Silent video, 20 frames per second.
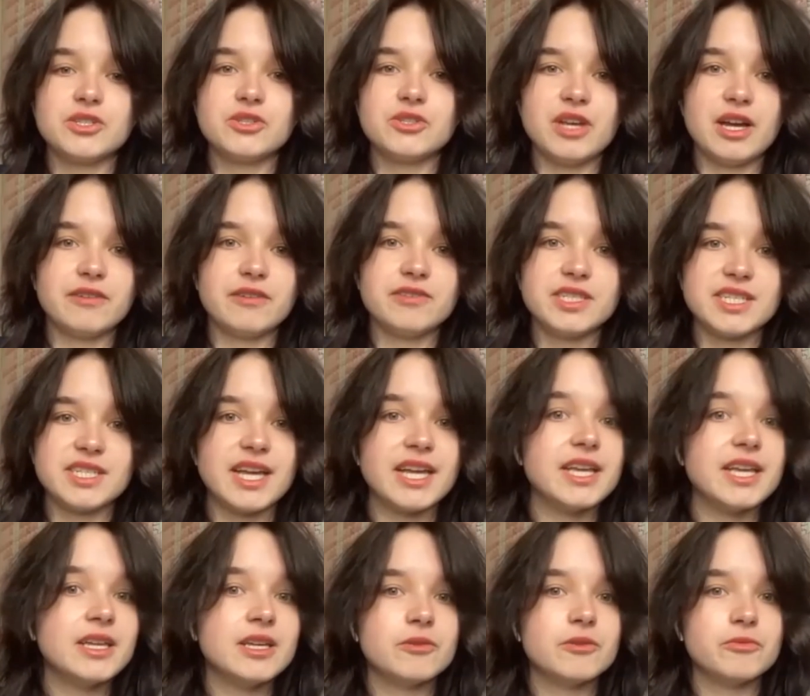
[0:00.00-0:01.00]
to have a
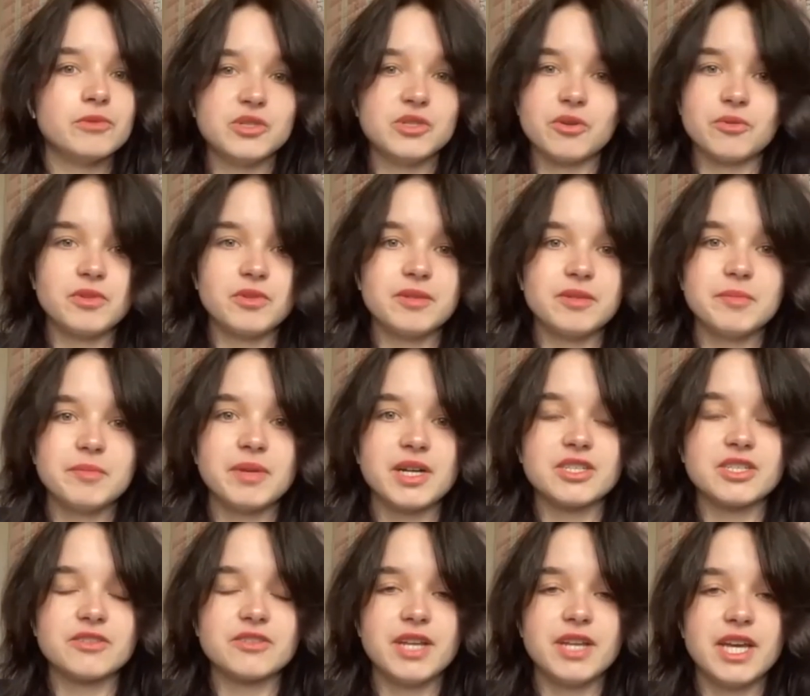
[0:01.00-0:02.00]
say, we don't want to be
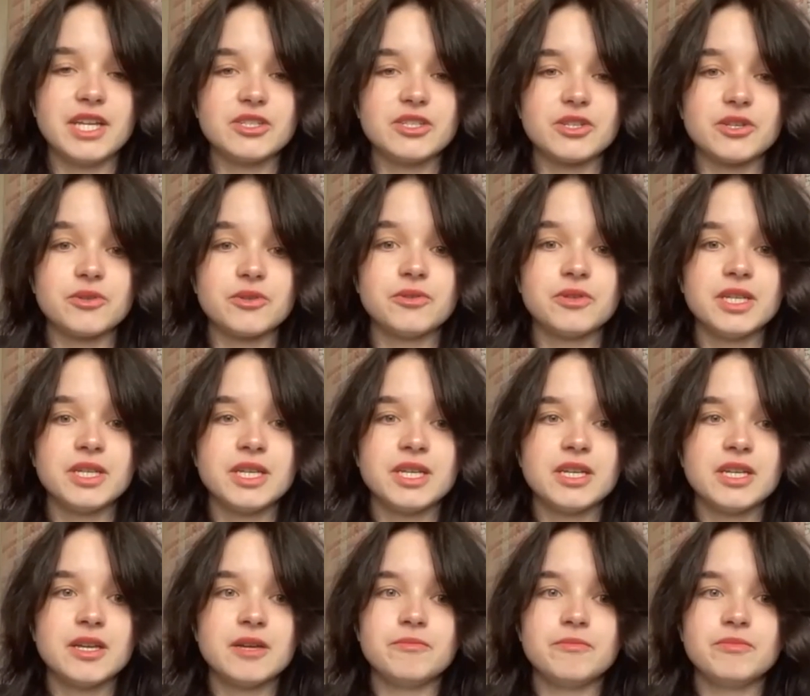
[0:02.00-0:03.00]
part of NATO.
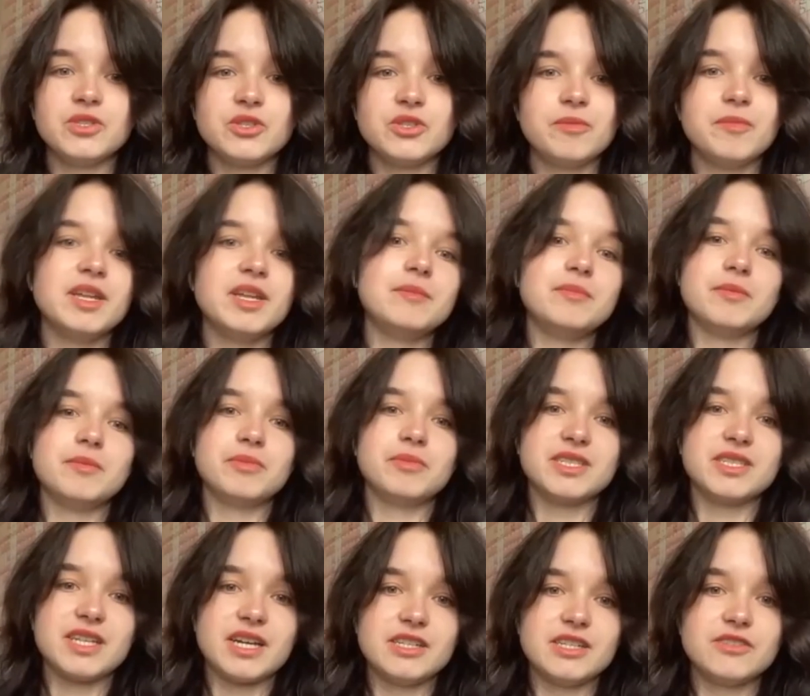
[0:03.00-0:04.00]
Too many people
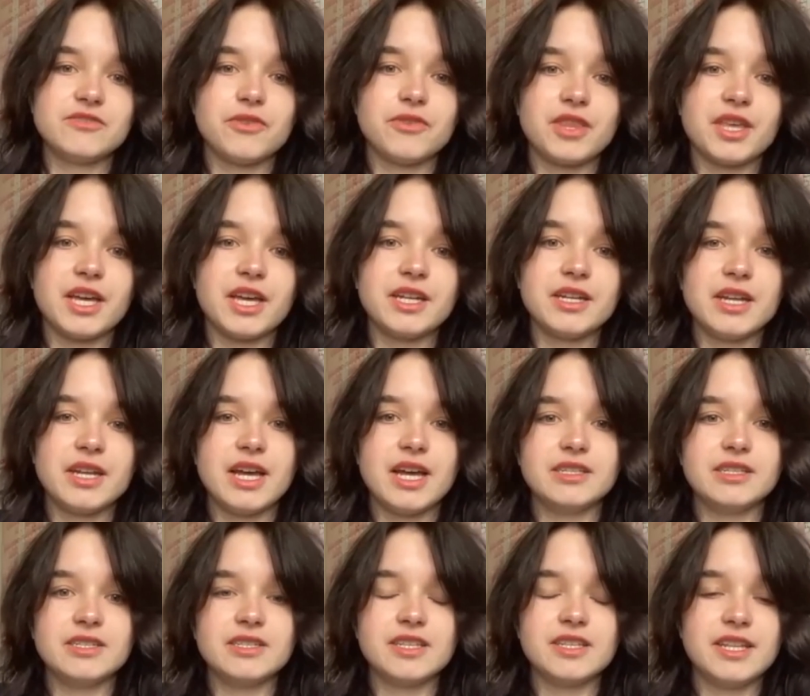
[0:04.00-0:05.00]
died for that,
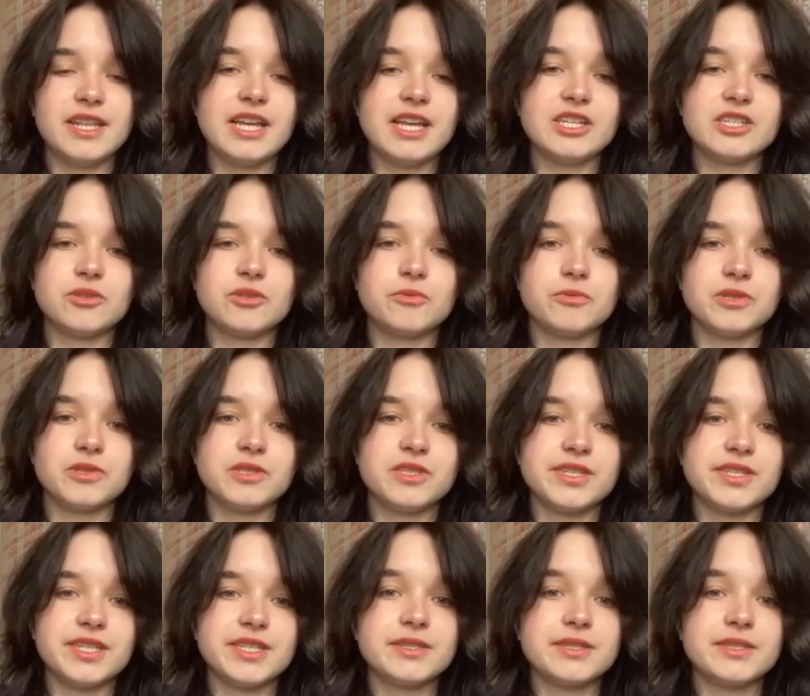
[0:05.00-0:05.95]
and the nation wants it.